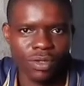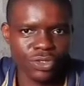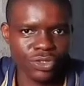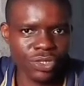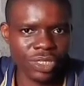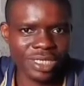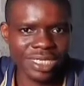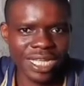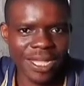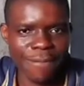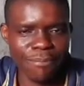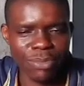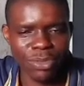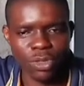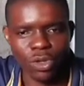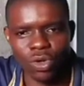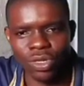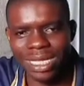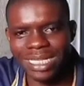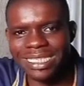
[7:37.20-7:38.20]
Just
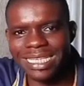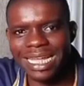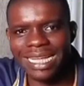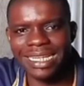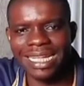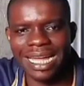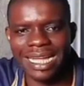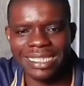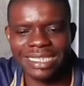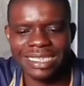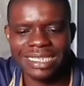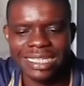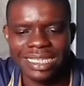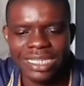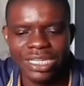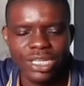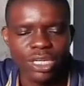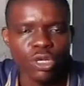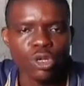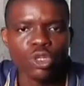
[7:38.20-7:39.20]
understand that
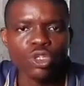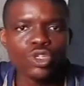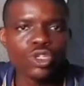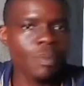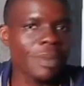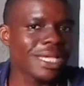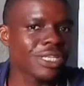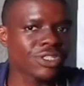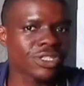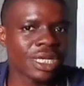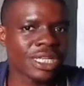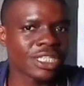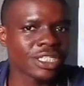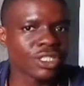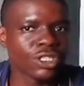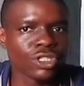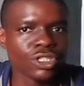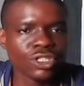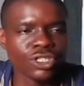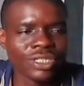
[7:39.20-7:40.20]
so many
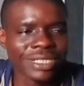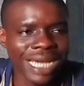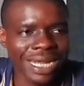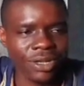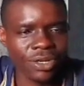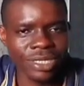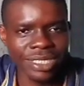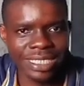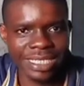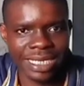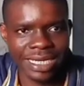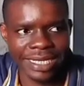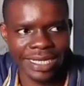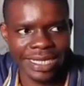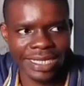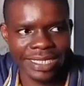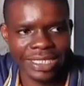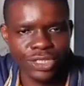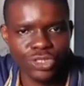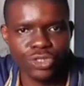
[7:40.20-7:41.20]
students they're not reading again.